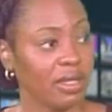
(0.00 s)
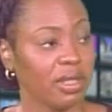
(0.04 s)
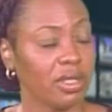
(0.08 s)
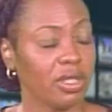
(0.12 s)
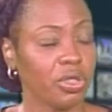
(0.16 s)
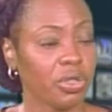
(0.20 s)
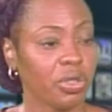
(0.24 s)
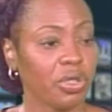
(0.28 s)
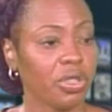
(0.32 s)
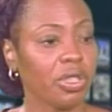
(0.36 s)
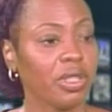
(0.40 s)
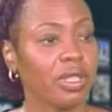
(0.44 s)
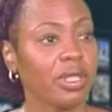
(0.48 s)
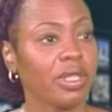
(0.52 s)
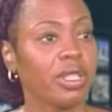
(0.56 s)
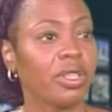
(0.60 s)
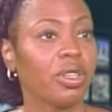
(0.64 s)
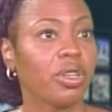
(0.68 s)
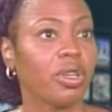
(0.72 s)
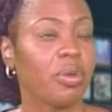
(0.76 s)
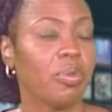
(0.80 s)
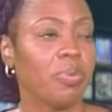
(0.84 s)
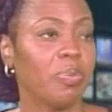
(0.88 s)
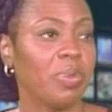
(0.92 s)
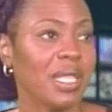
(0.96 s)
this
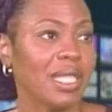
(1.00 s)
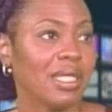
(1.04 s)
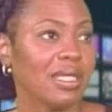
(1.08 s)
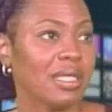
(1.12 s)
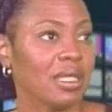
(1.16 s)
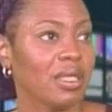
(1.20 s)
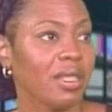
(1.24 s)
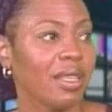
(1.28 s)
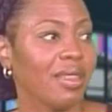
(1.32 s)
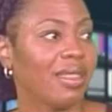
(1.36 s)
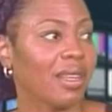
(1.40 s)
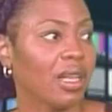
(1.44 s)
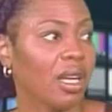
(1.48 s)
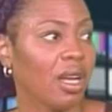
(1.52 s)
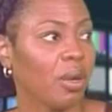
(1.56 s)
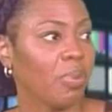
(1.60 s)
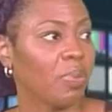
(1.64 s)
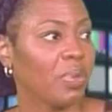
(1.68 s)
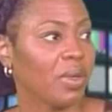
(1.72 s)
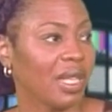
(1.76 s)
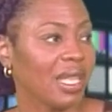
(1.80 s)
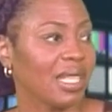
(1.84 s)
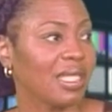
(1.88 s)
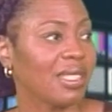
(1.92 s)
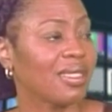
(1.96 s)
earlier. Basically, the
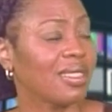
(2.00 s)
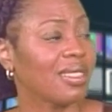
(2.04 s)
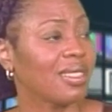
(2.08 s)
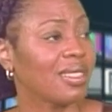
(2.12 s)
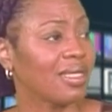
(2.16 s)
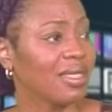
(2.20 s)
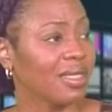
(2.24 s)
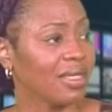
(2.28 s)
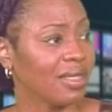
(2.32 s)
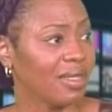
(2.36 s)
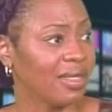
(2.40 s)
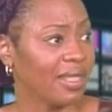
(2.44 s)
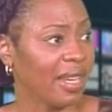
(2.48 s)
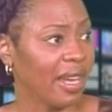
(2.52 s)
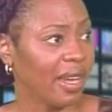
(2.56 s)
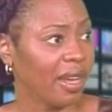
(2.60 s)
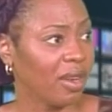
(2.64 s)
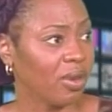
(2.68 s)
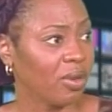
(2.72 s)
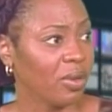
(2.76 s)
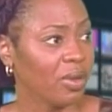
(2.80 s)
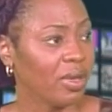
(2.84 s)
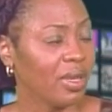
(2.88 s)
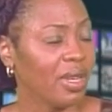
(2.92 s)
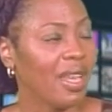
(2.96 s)
couple has to sit
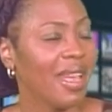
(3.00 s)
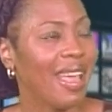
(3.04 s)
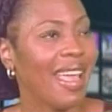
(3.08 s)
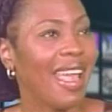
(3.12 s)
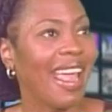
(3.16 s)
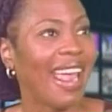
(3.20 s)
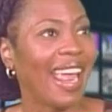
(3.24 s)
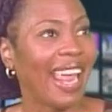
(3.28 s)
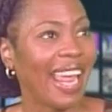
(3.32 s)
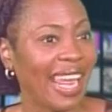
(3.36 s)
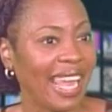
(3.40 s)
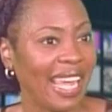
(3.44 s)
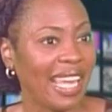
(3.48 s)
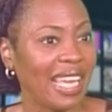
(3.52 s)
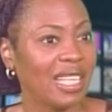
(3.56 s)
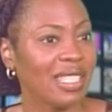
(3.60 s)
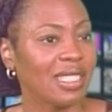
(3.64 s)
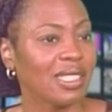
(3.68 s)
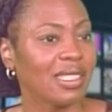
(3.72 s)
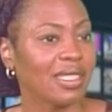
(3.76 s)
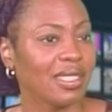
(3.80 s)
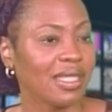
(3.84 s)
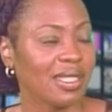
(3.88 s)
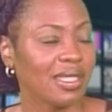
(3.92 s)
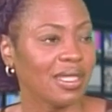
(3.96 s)
down
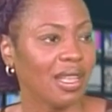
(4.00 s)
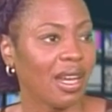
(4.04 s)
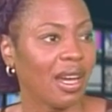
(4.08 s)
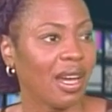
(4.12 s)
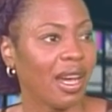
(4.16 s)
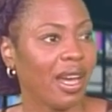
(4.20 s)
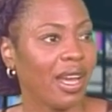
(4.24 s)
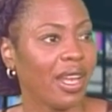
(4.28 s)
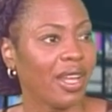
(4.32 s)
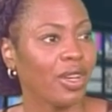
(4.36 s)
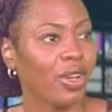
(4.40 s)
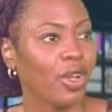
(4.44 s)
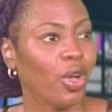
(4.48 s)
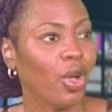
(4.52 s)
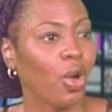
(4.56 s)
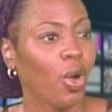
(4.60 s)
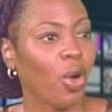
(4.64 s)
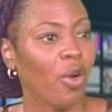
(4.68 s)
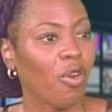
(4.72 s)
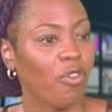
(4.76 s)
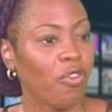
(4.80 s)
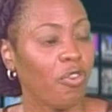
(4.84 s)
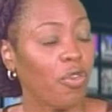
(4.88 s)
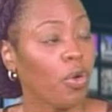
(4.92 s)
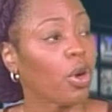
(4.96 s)
and decide
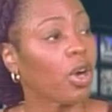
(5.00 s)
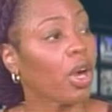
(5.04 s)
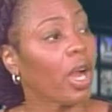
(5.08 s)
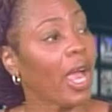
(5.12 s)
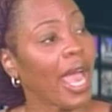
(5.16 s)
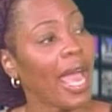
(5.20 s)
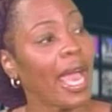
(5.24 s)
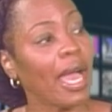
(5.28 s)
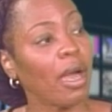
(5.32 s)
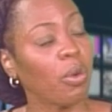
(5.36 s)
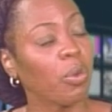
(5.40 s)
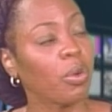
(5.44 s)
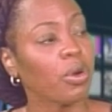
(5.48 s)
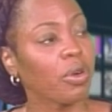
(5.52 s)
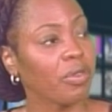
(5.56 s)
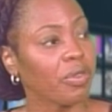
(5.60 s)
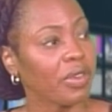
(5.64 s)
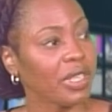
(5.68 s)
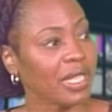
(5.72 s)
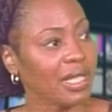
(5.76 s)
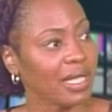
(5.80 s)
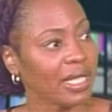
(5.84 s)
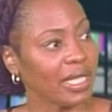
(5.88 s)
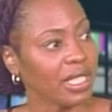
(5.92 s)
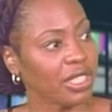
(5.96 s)
for our
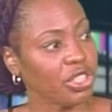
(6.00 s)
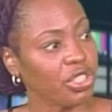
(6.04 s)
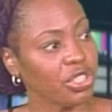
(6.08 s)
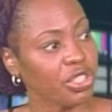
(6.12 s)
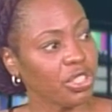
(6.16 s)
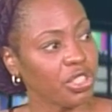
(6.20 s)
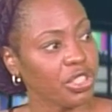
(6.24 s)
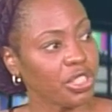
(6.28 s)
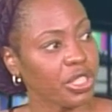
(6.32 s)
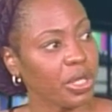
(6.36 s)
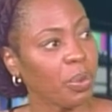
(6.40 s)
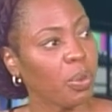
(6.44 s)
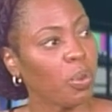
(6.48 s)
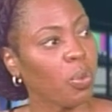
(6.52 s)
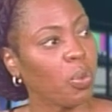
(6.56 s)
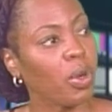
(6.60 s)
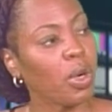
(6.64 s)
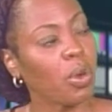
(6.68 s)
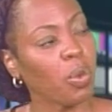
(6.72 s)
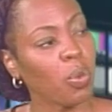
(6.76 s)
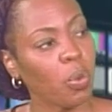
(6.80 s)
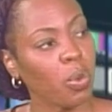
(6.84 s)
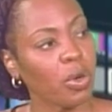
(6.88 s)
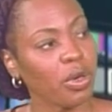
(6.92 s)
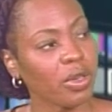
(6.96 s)
relationship
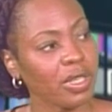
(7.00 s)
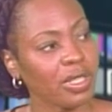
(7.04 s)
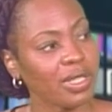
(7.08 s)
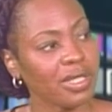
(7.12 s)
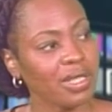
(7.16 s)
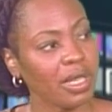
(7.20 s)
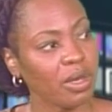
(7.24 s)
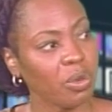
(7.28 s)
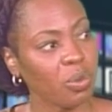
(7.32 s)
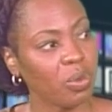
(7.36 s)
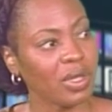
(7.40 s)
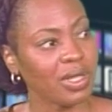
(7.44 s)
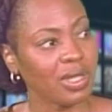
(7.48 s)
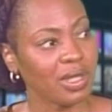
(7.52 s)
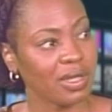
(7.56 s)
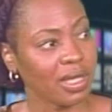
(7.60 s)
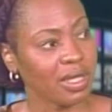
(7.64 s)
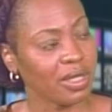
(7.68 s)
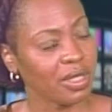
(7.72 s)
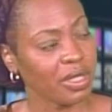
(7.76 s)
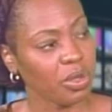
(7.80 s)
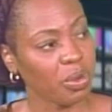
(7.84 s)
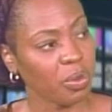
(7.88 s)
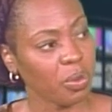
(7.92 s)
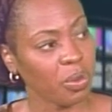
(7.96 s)
what works and what
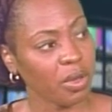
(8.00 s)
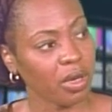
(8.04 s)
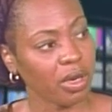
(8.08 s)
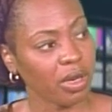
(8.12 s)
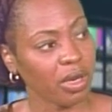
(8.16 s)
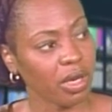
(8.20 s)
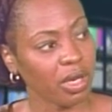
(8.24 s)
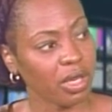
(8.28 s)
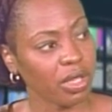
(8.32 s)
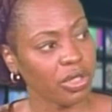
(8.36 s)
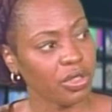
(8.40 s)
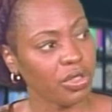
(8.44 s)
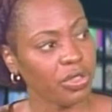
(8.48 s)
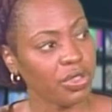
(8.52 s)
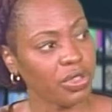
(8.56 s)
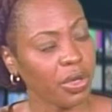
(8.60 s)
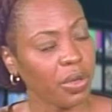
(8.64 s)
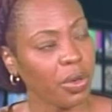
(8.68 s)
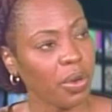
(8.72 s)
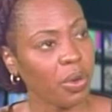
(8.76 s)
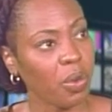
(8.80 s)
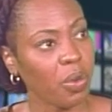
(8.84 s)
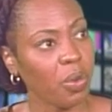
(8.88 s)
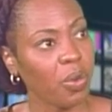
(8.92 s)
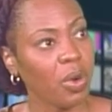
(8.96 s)
doesn't work.
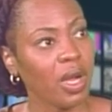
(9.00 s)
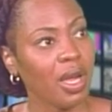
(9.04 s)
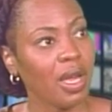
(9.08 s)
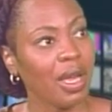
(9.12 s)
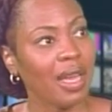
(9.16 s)
So,